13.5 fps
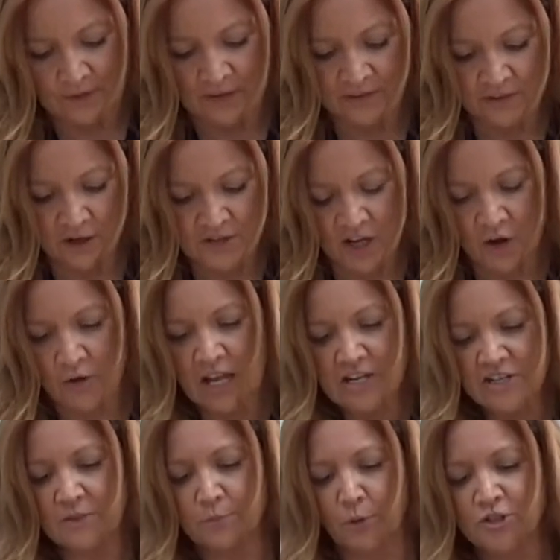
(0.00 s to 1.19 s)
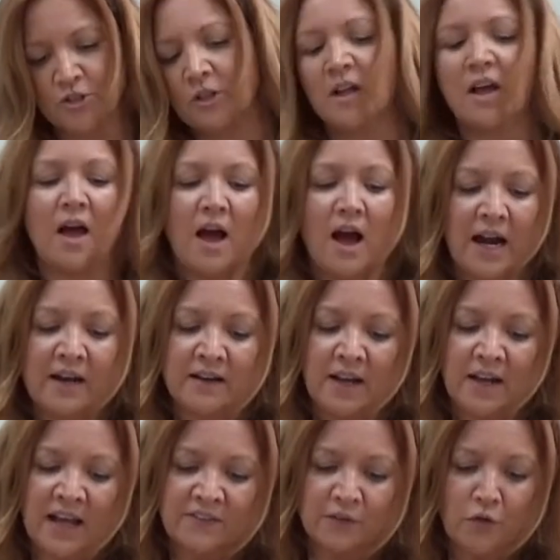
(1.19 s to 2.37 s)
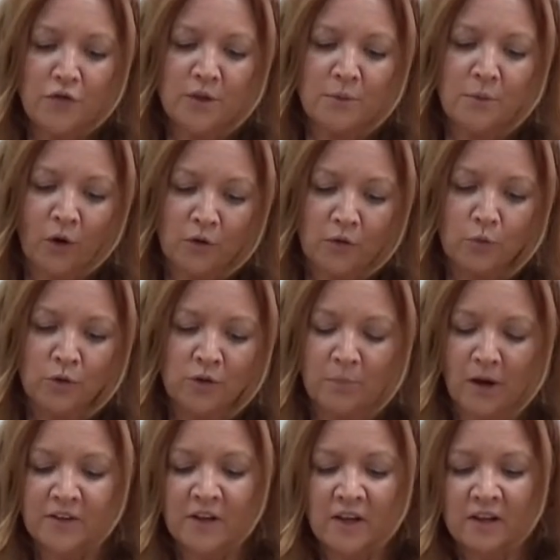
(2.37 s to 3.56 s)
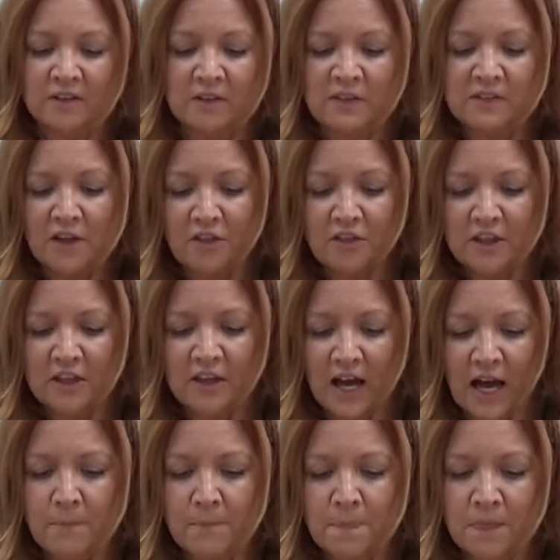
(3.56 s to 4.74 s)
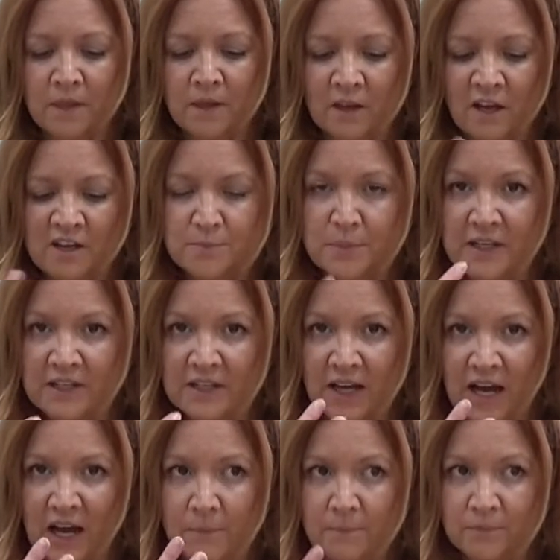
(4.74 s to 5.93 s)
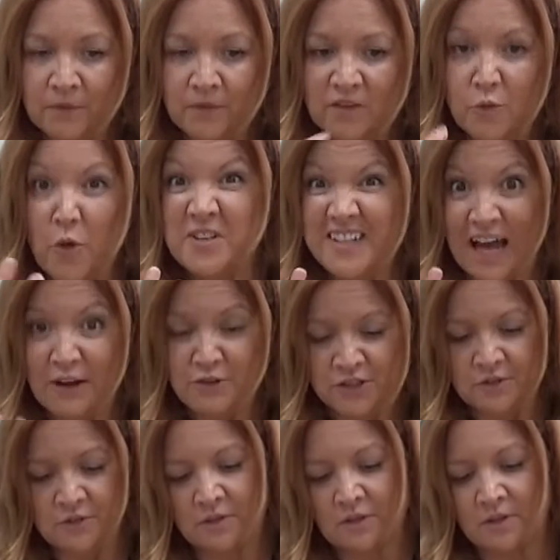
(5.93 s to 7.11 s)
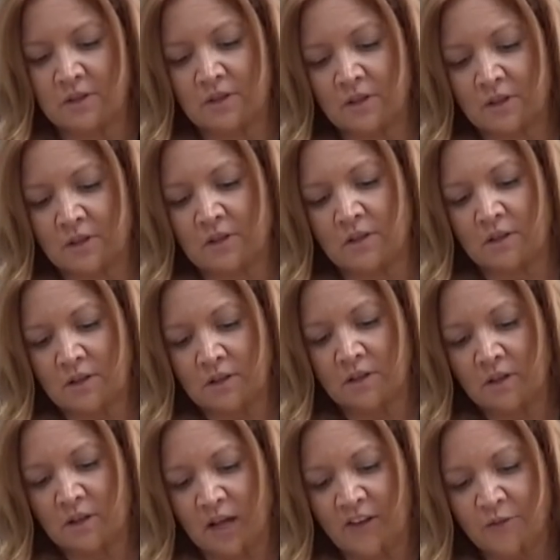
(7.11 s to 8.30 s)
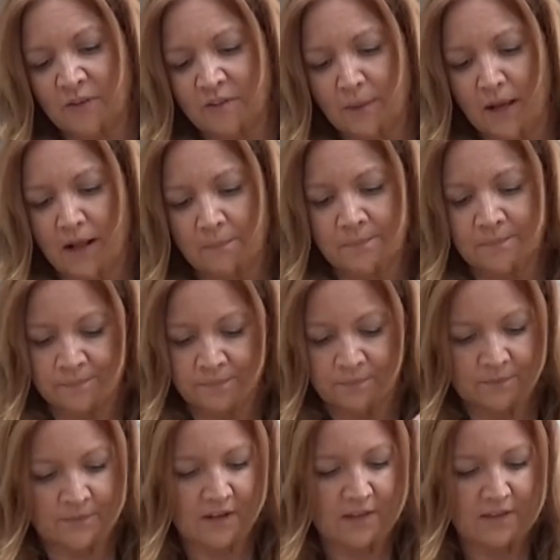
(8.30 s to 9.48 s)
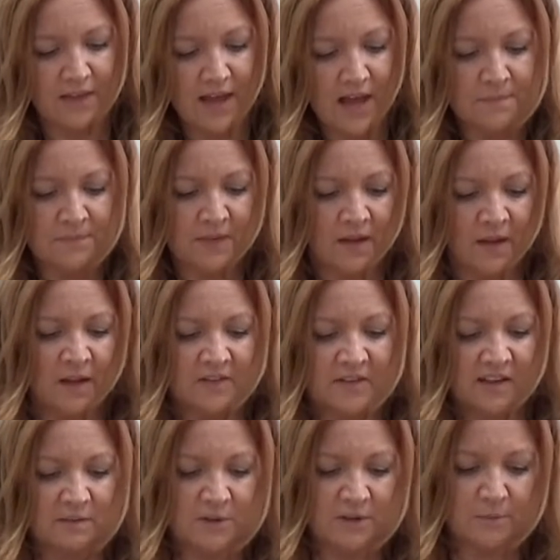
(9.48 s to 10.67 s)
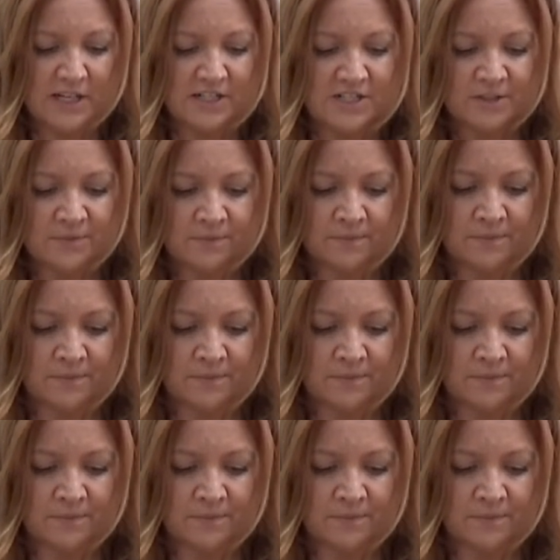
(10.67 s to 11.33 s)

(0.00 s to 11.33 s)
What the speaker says: That's going to go into the bottle, and it's on the cotton wool bud, so there's nothing going to be squirted out as we smell. In there, take some of the mint.